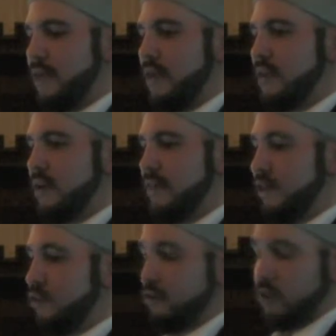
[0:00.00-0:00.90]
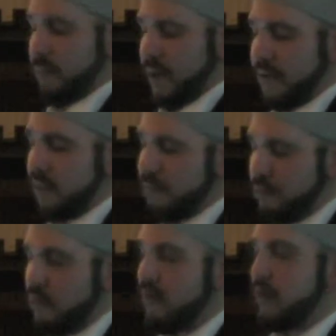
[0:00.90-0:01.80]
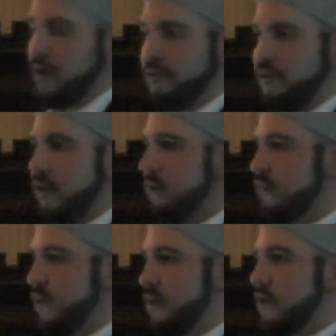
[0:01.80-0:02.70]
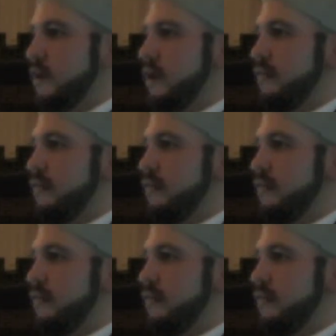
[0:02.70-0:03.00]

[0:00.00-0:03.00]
then they could no longer pay, they were poor, they were infirm, sick,